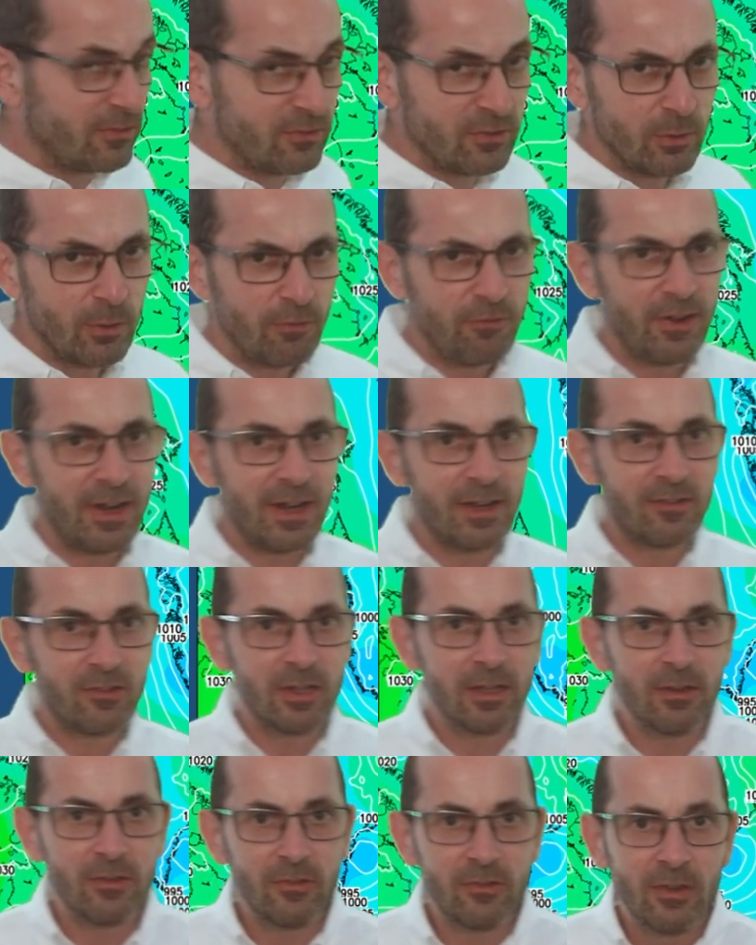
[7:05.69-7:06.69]
so
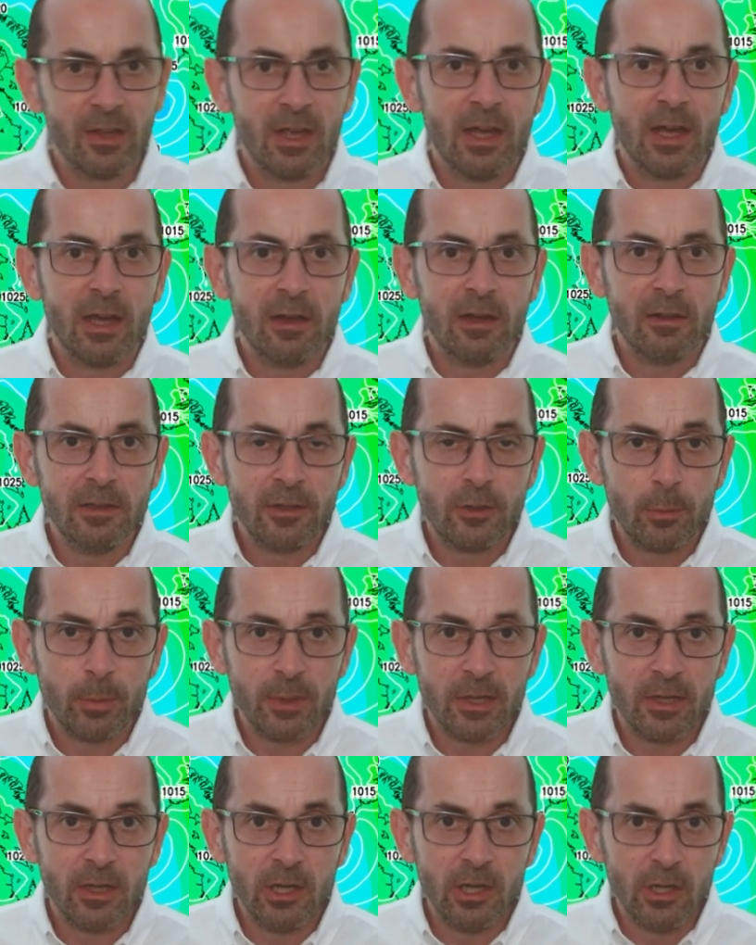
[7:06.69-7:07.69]
affecting us a little
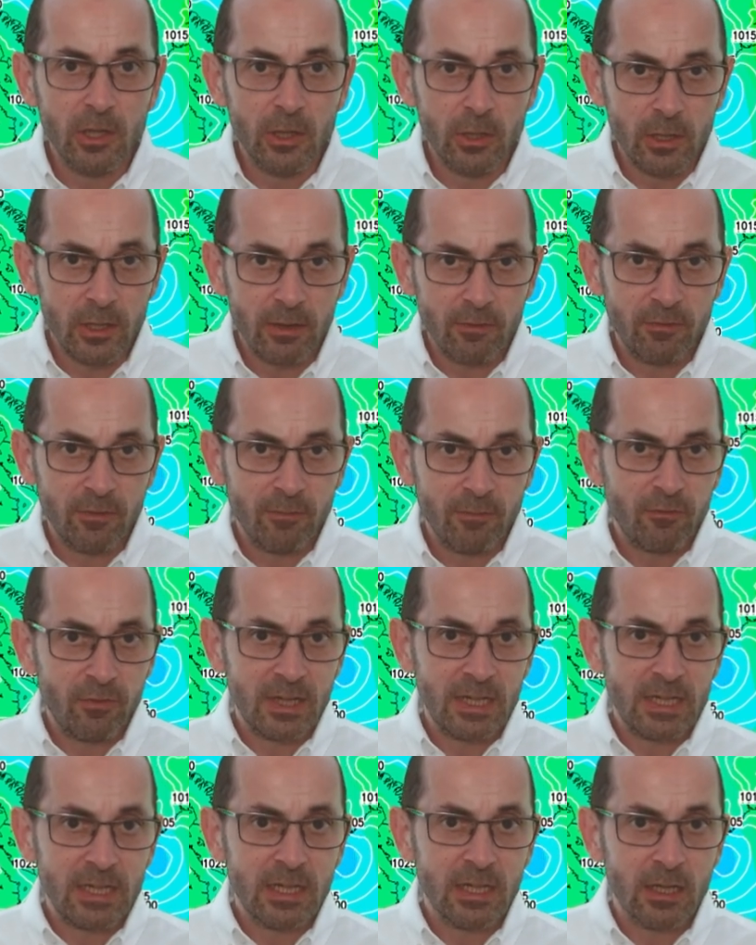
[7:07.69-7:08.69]
bit earlier than
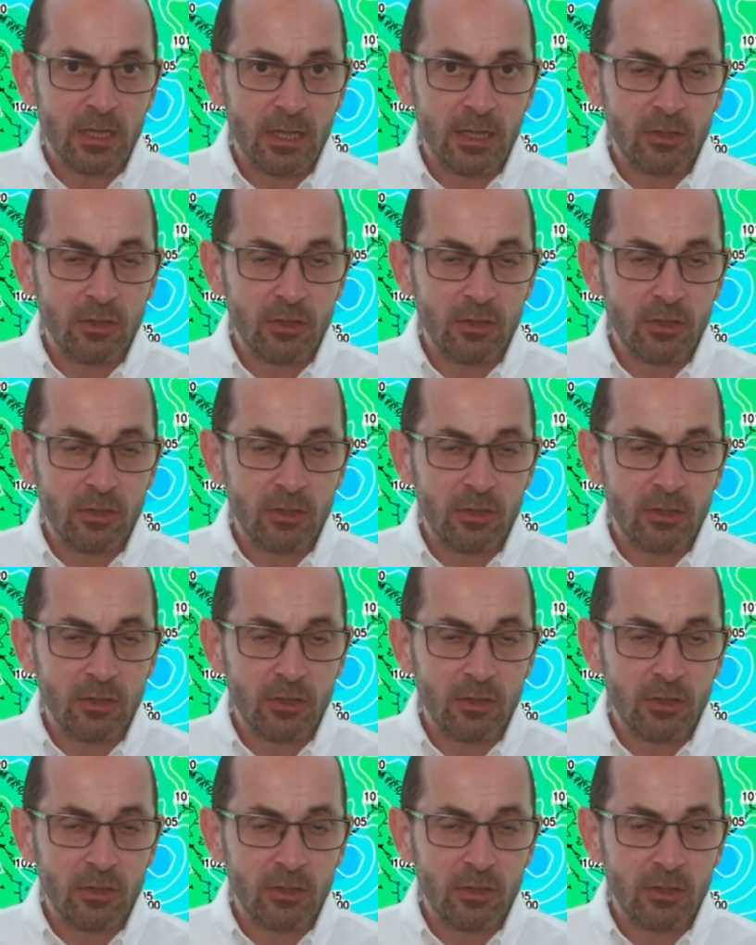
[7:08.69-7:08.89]
the